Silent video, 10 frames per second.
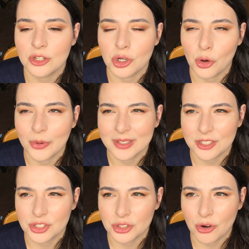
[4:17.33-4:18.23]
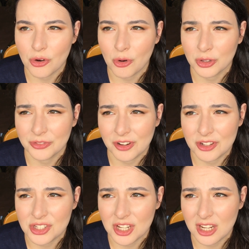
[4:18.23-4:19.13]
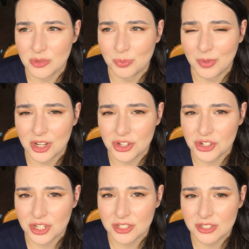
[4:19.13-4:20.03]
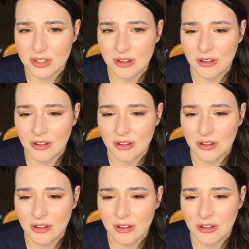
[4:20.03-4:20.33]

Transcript: knowing that you're on a very tight budget